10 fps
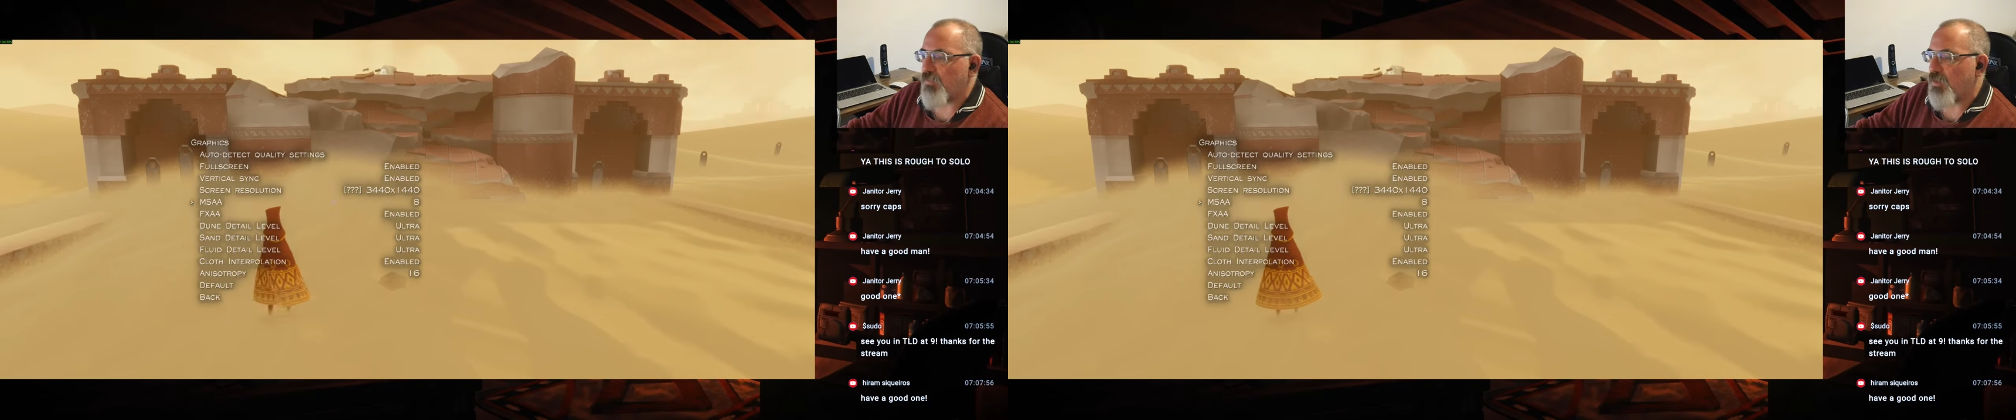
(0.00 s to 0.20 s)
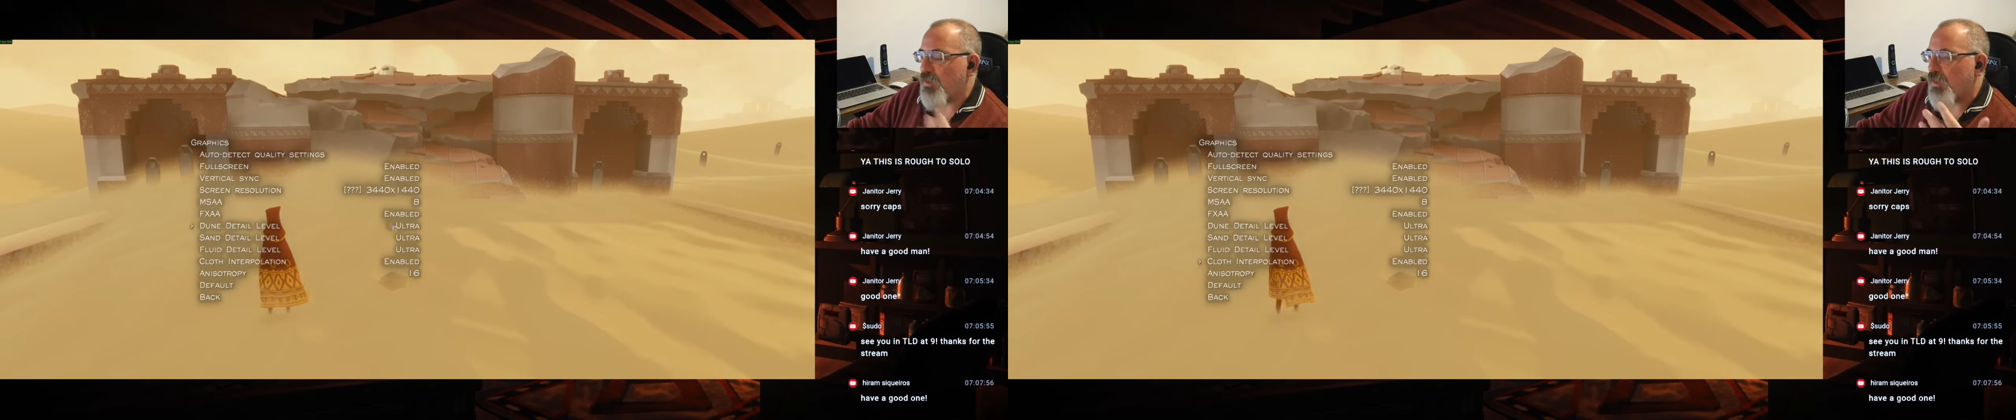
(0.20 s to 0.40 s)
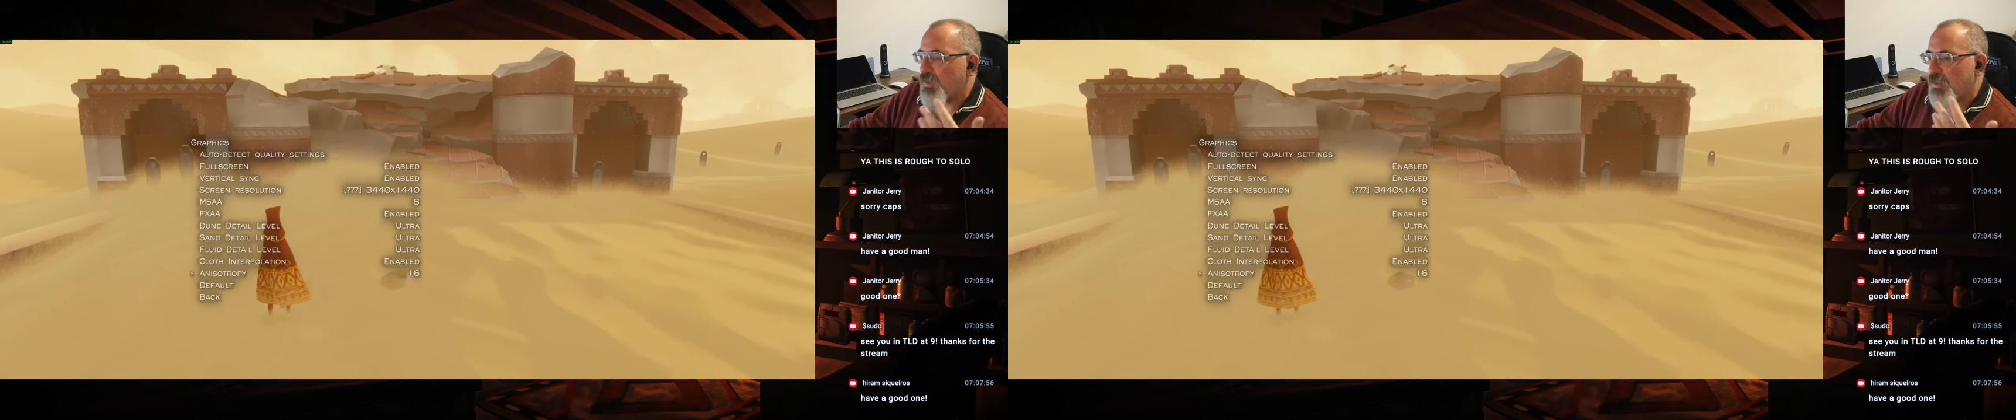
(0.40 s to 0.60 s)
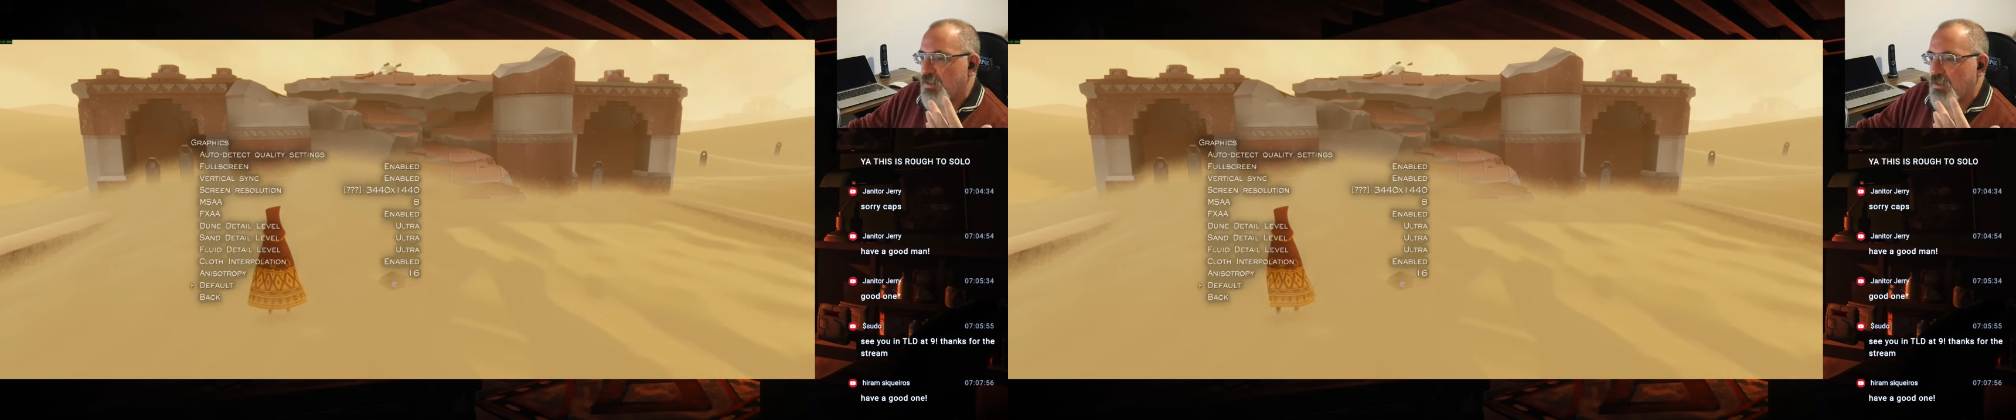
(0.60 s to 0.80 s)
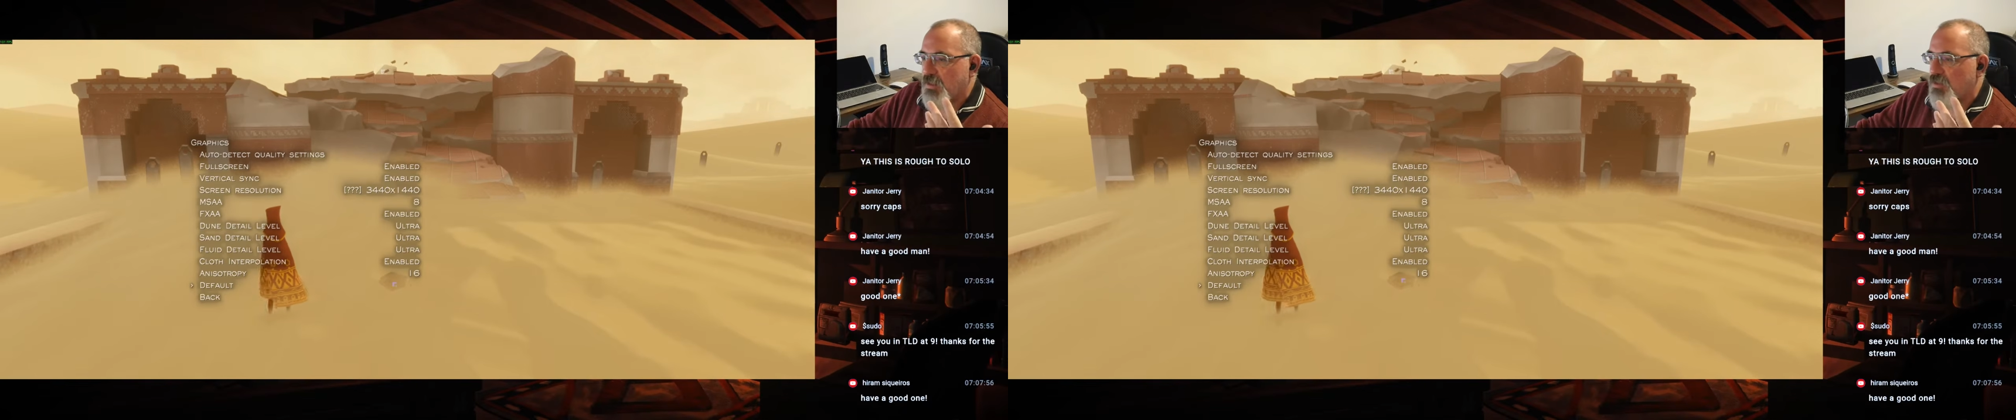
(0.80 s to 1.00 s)
Yeah,
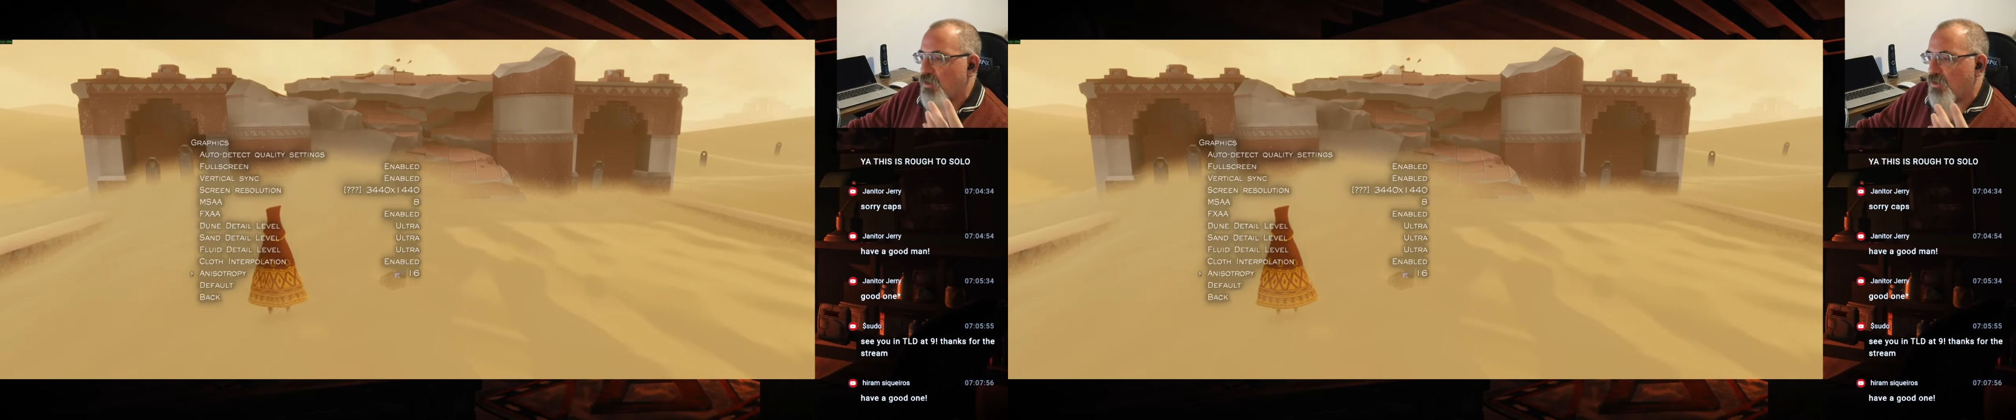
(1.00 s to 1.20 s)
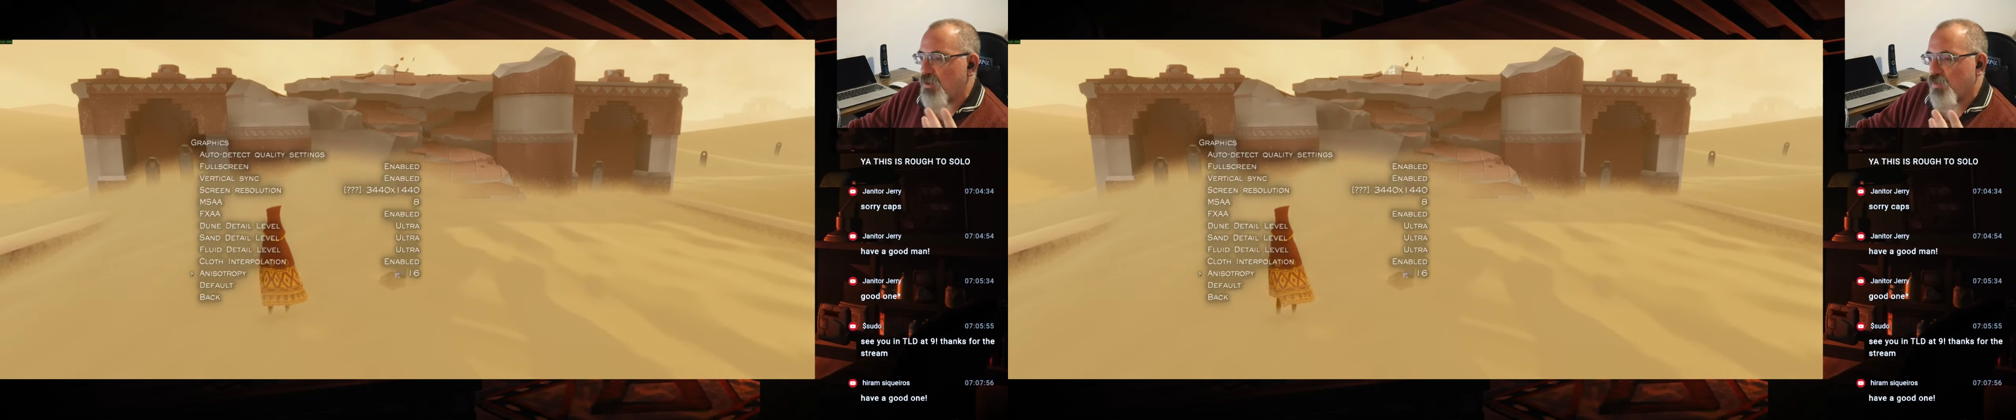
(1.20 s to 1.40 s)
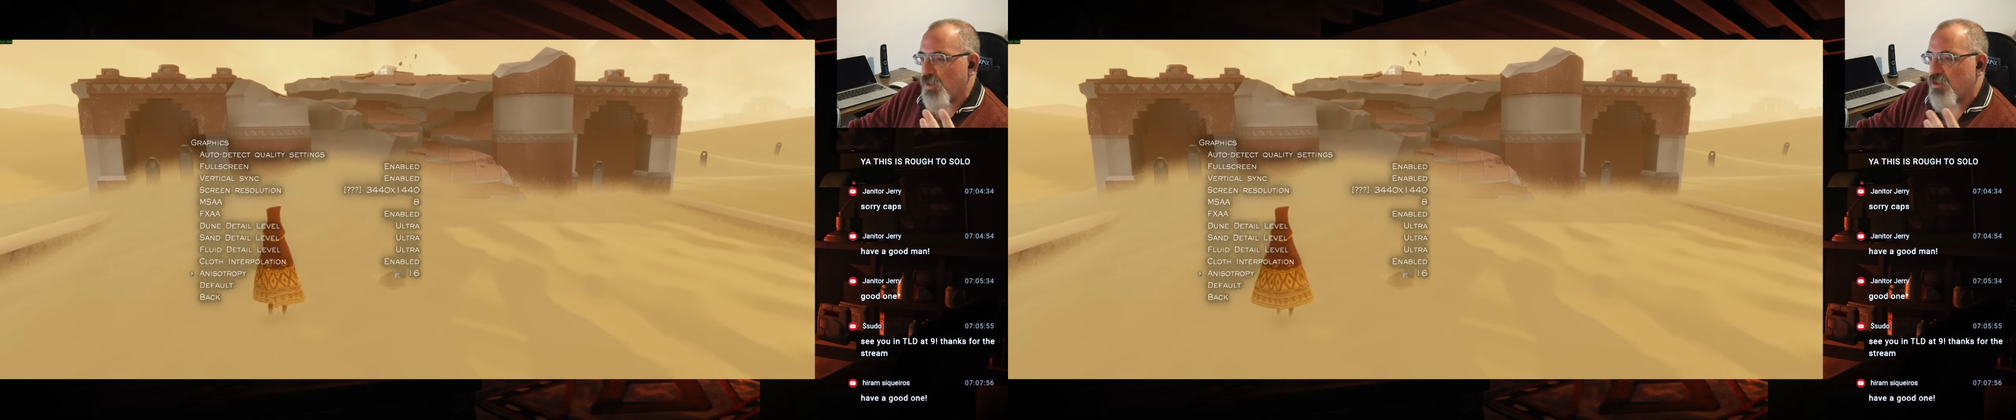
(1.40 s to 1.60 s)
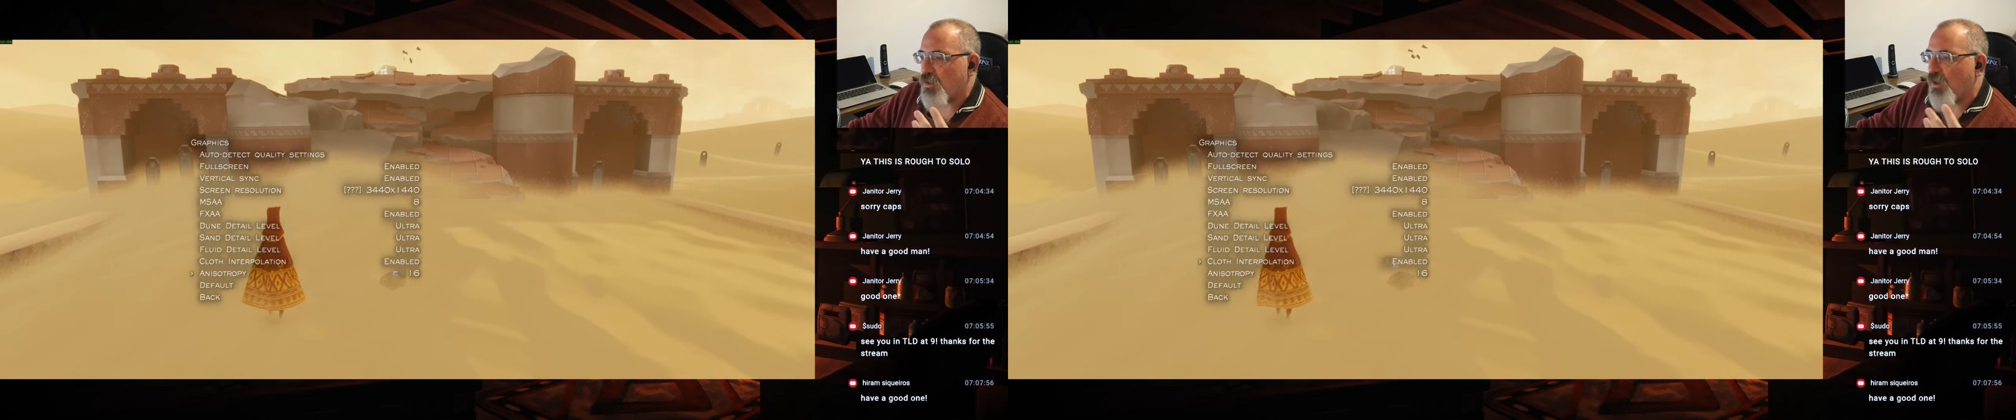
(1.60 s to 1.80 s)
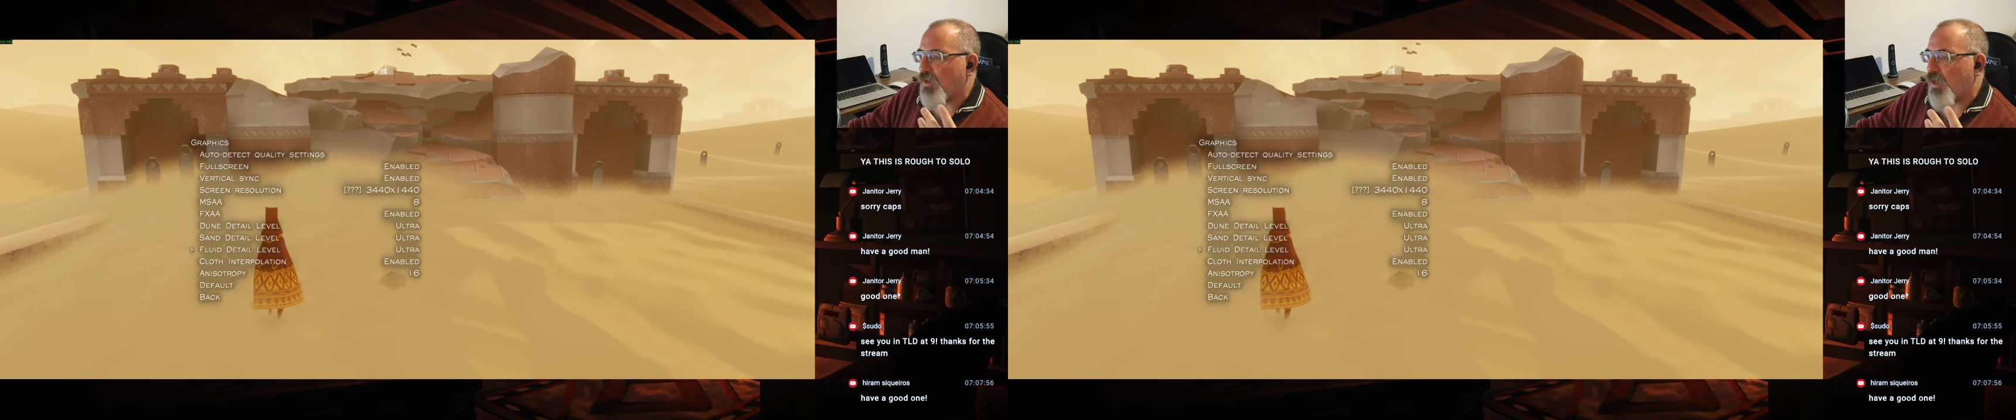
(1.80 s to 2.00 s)
this is not switched on.